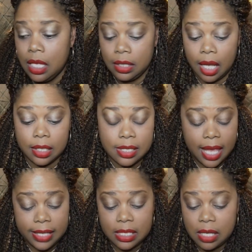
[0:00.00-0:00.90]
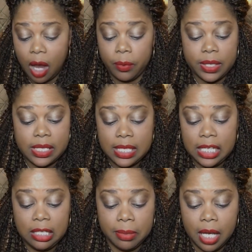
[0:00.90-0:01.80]
Doctor Sykes has already
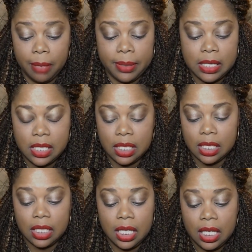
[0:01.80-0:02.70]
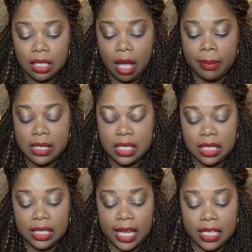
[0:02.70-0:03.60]
seen them come into the, come into
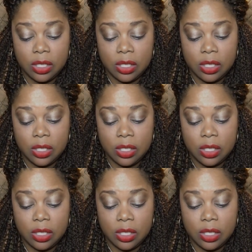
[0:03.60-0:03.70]
the gate.